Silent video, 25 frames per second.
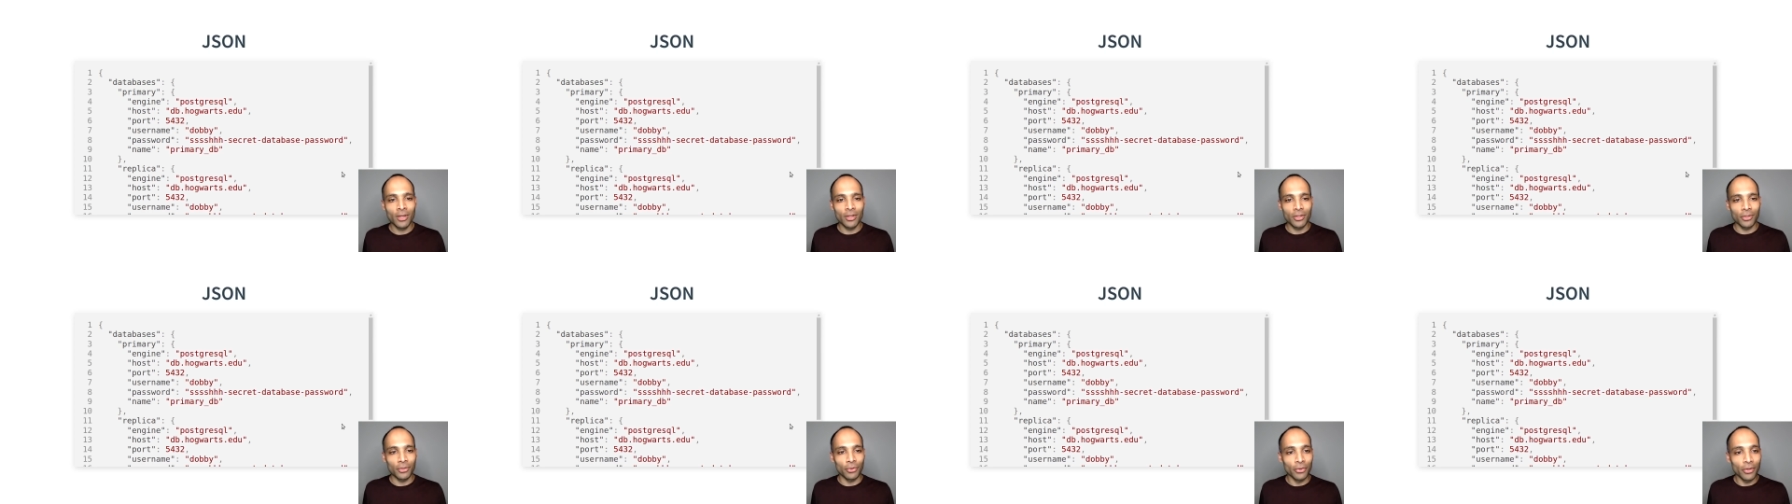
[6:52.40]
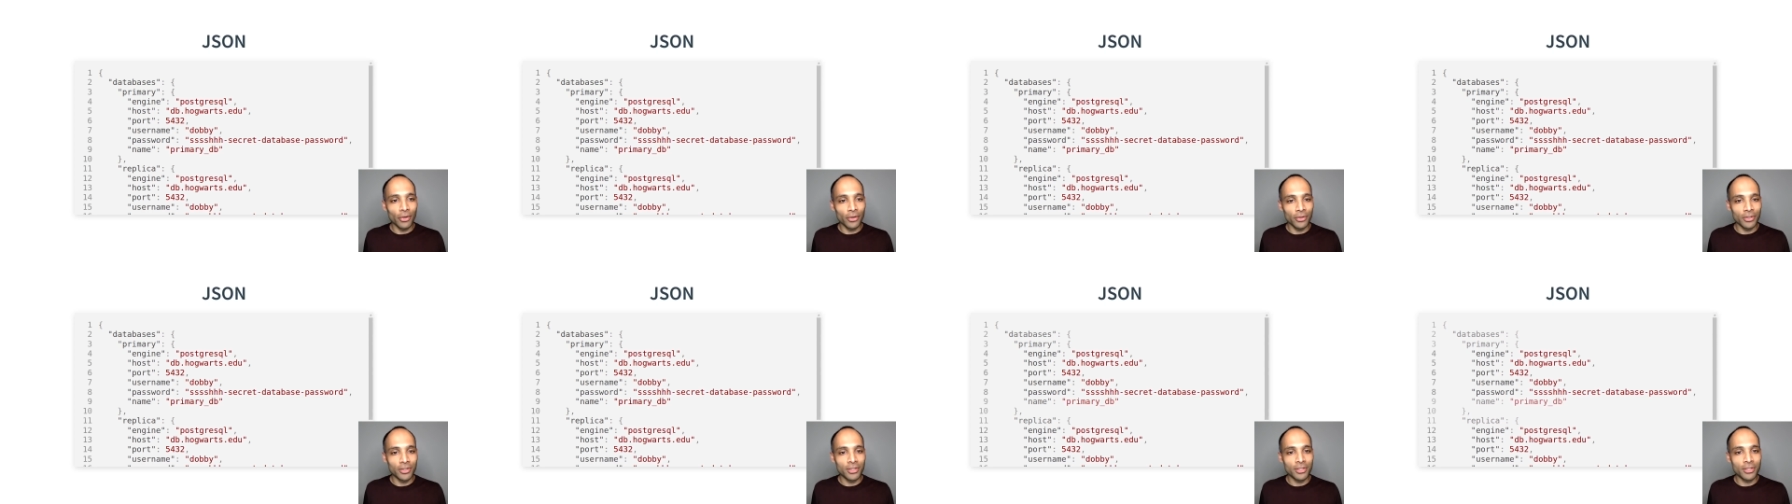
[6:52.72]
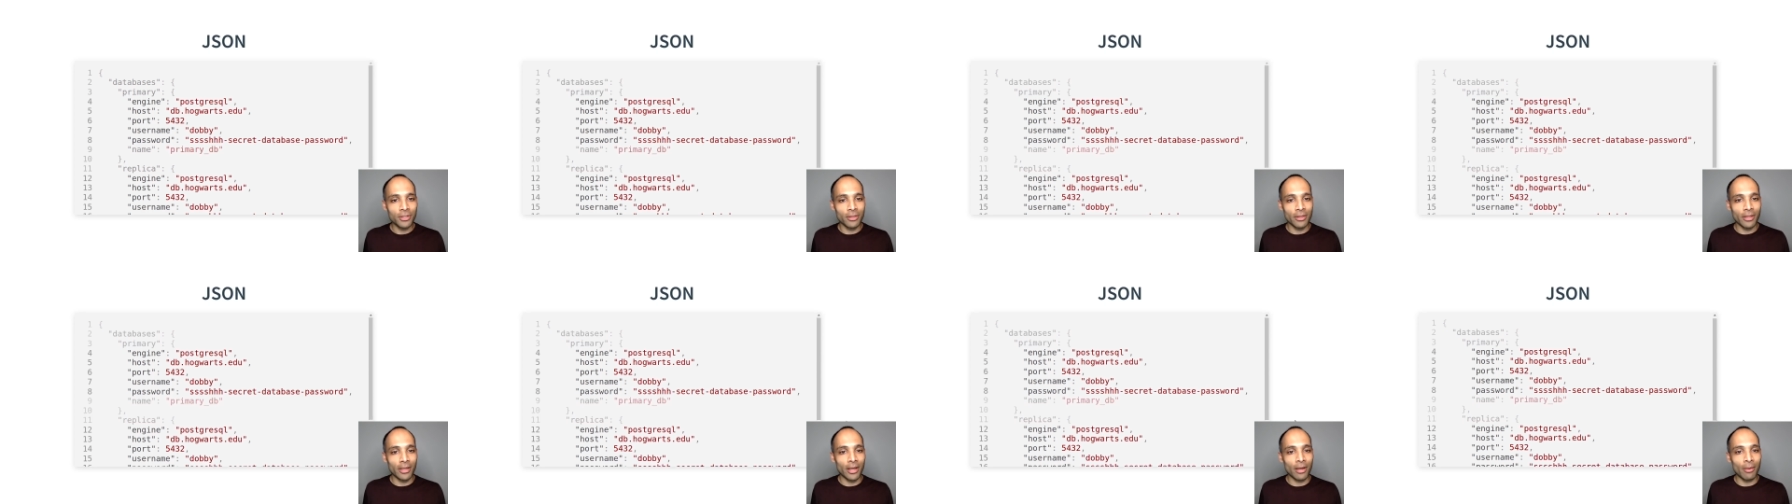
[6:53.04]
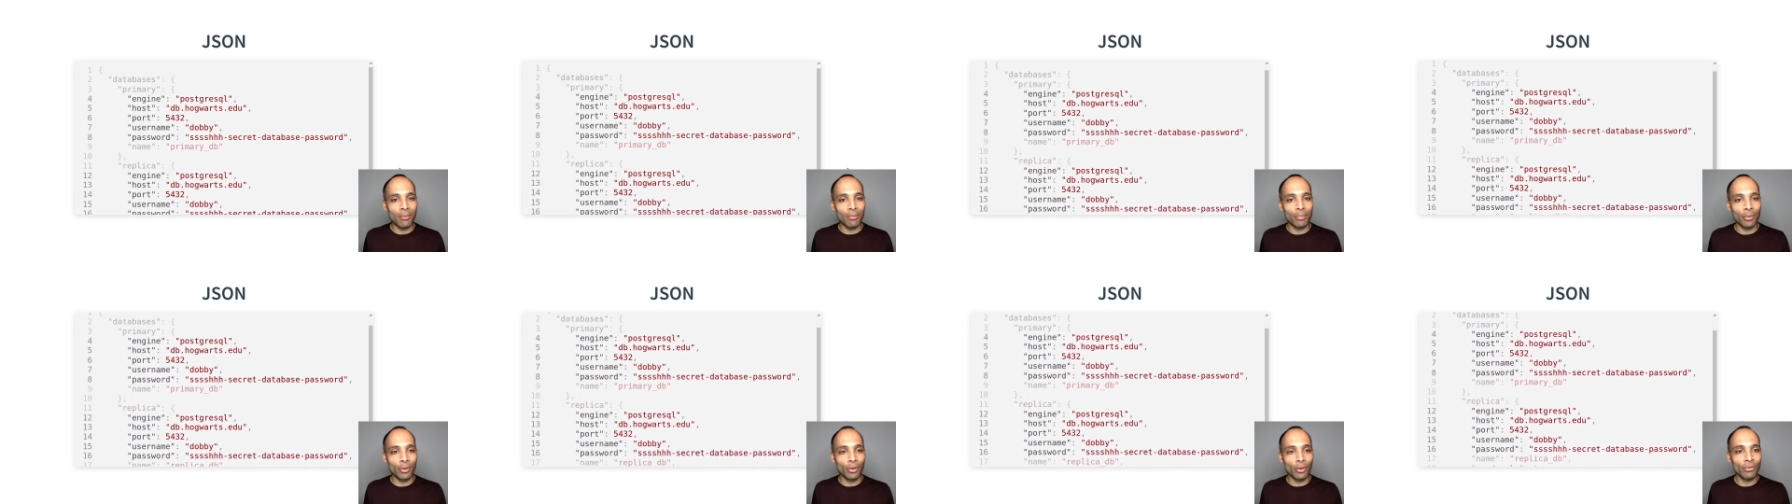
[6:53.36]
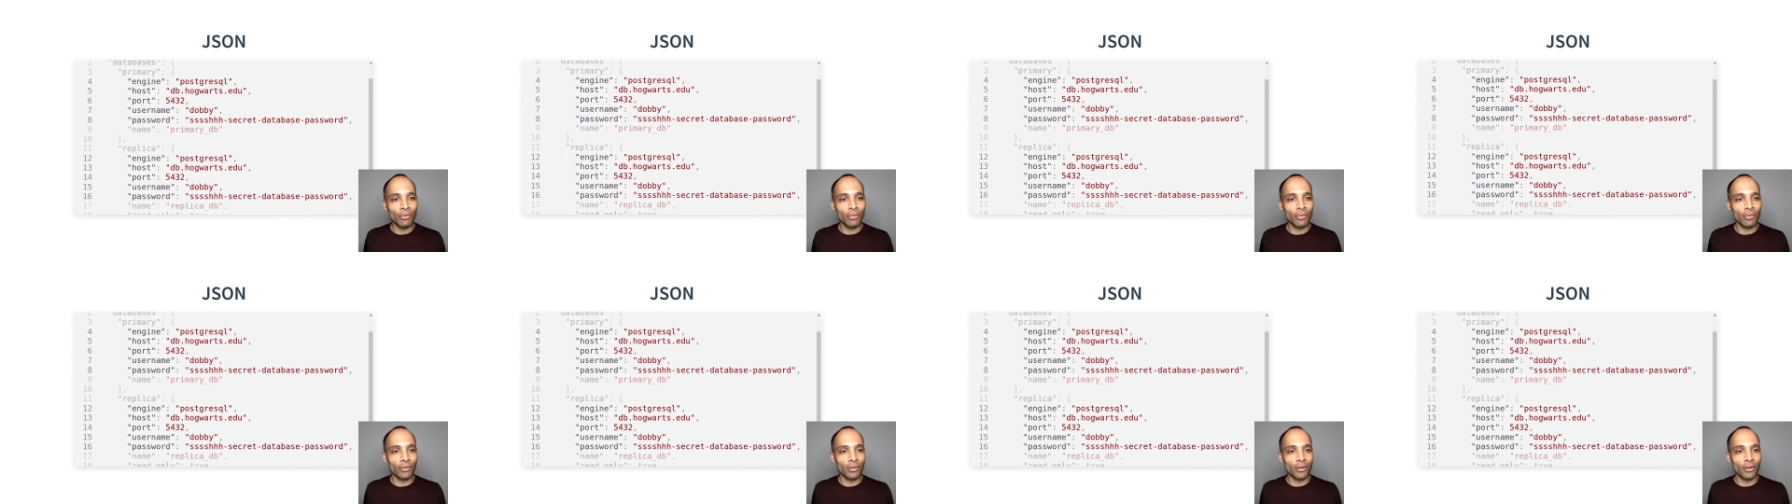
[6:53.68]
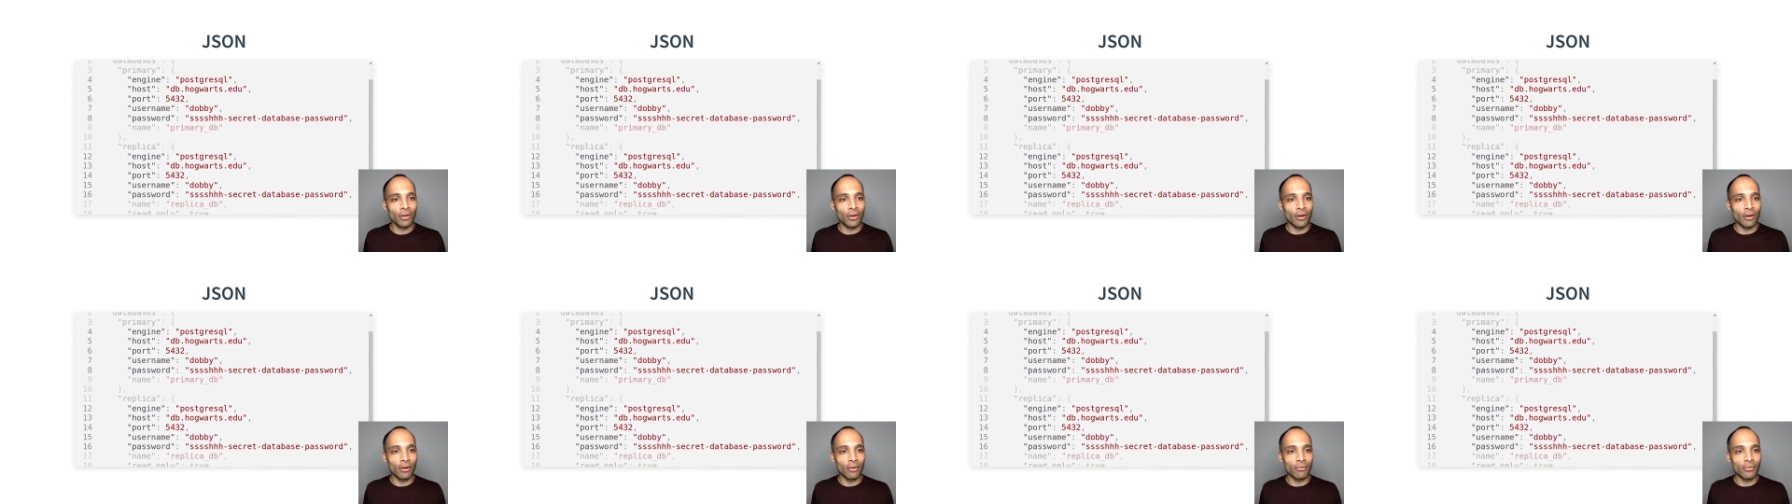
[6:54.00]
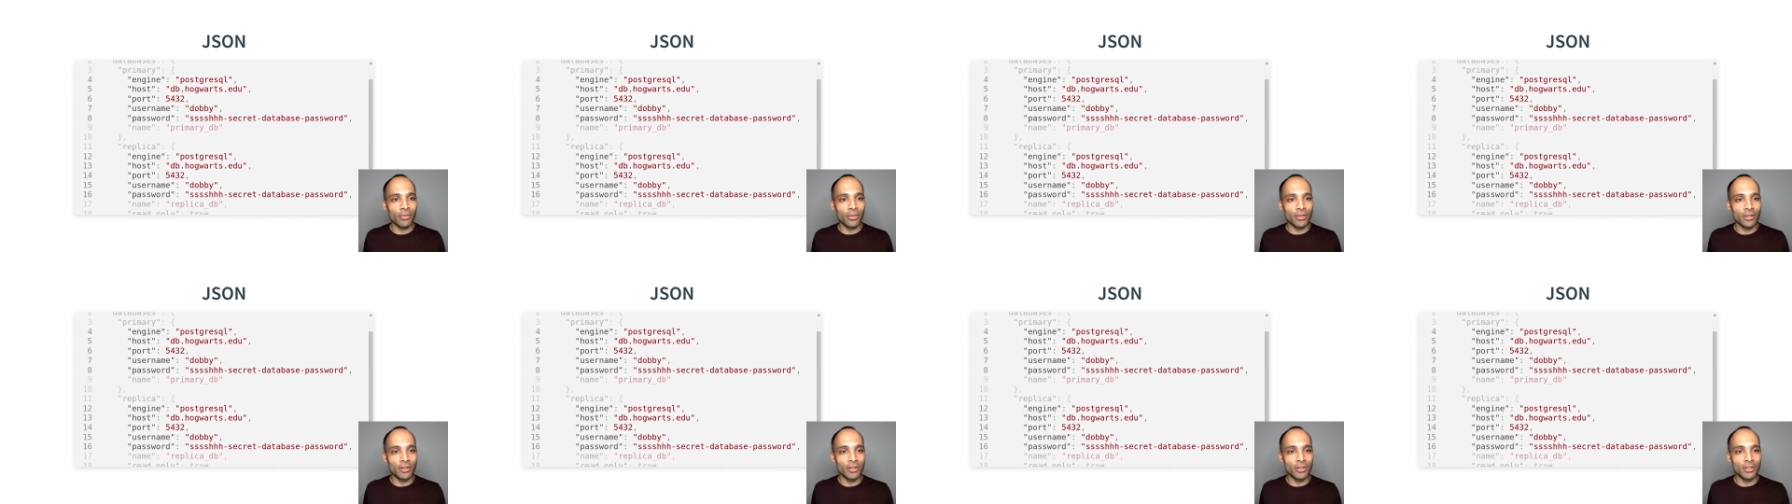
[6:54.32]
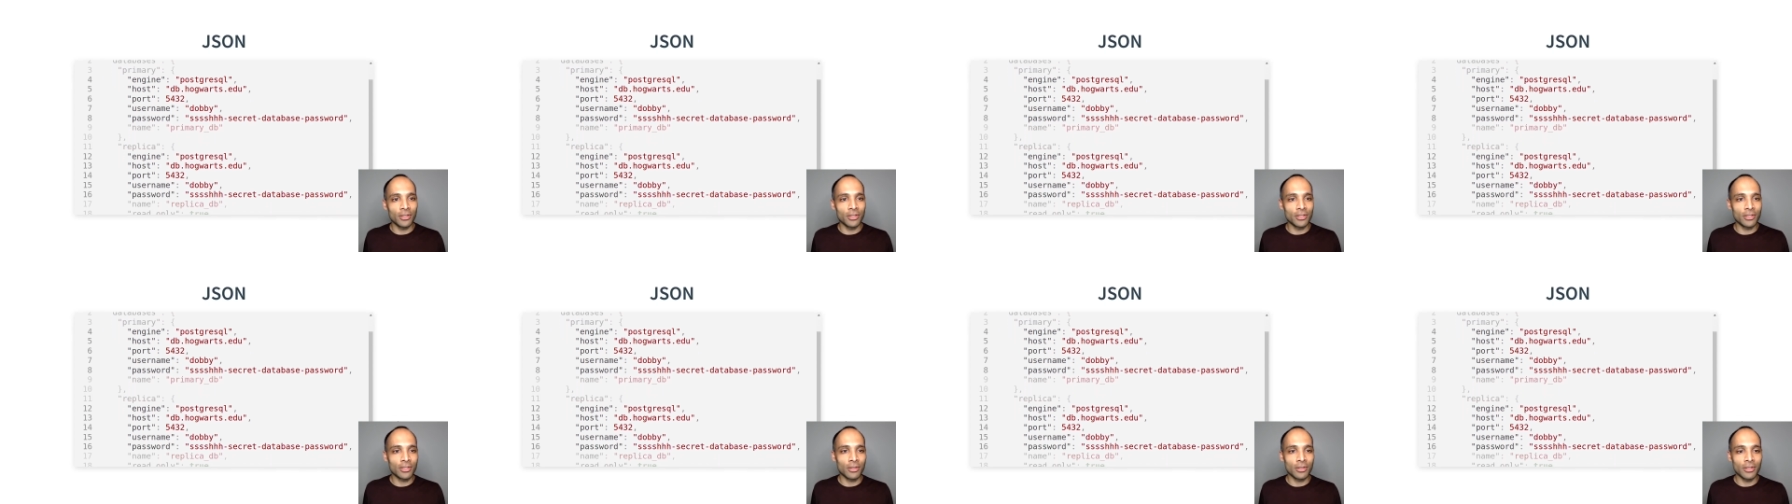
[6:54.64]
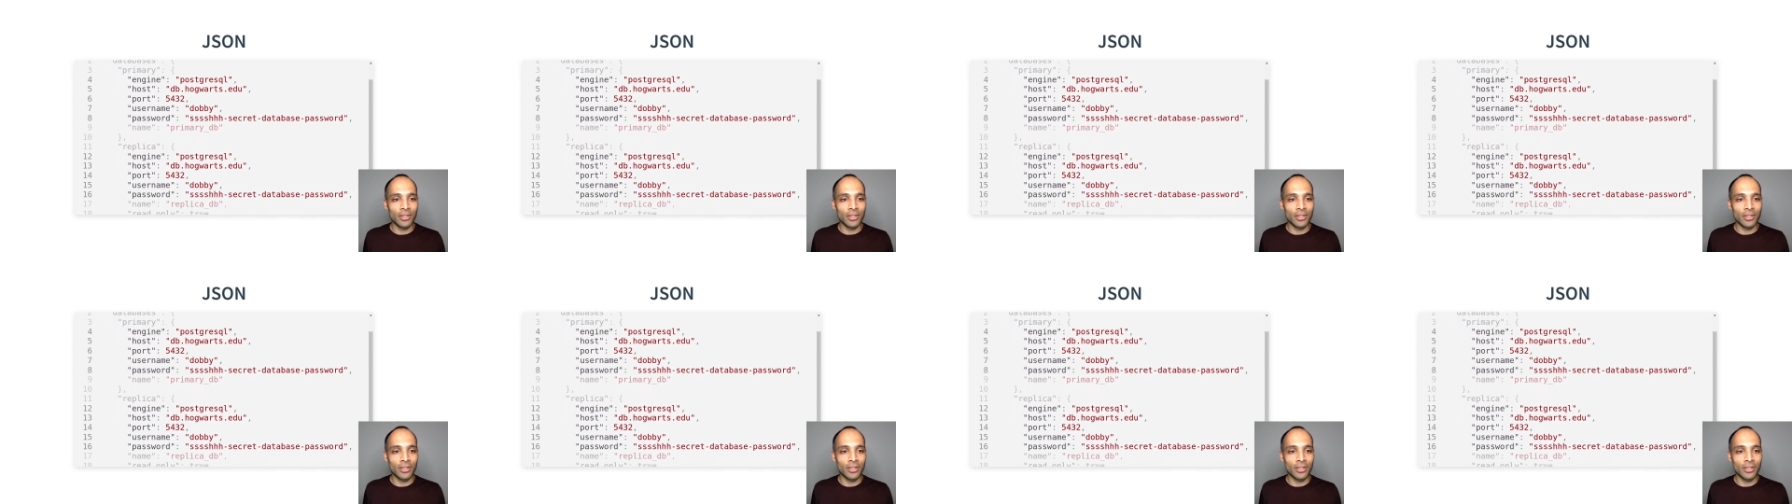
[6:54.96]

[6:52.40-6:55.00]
You'll notice that both of these